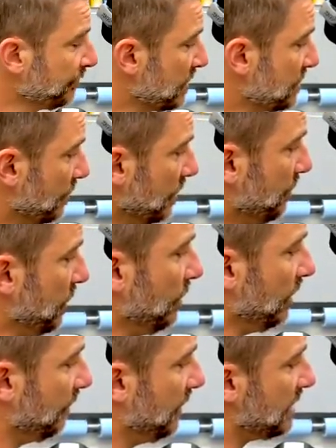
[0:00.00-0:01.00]
So the
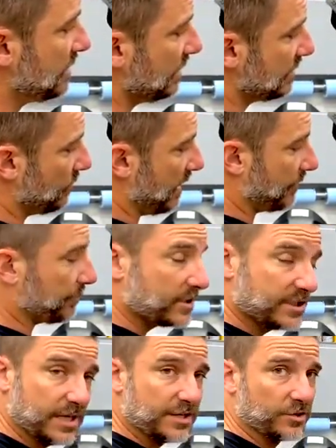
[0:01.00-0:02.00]
beauty of this is we have a
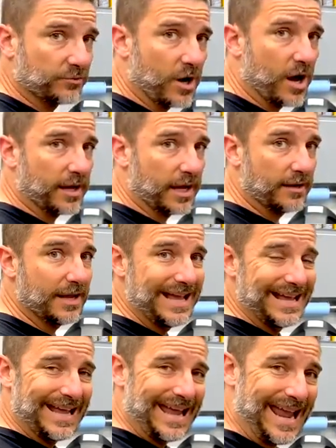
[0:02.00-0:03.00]
precision rod end,
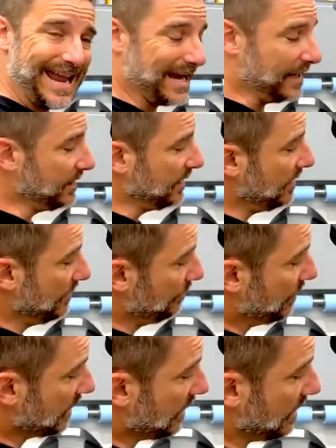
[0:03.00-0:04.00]
and
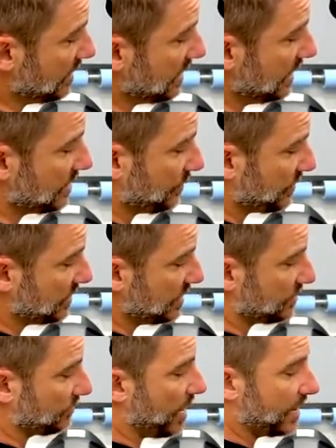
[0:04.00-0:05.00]
because it's a
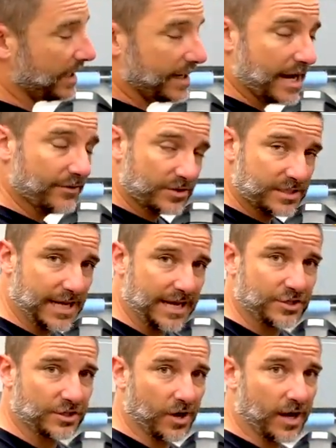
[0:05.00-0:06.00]
precision rod end and there's
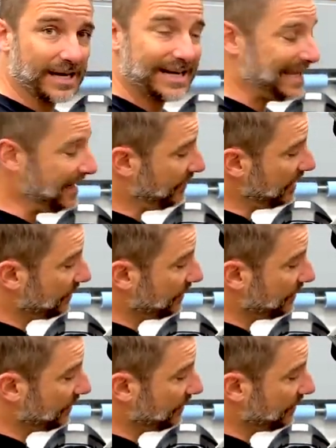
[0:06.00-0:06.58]
tension on it, even